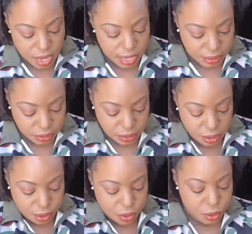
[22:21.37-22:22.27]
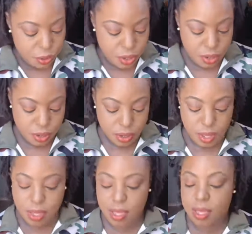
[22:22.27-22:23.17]
And so
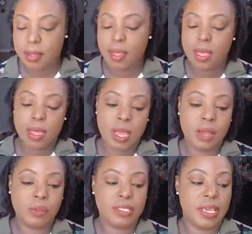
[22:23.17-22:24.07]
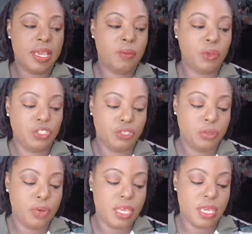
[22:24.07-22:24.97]
I was able
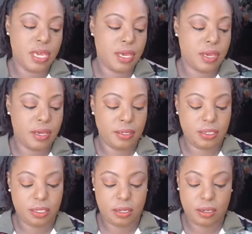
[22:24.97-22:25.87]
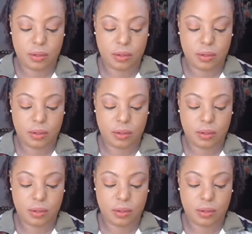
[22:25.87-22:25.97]
to get,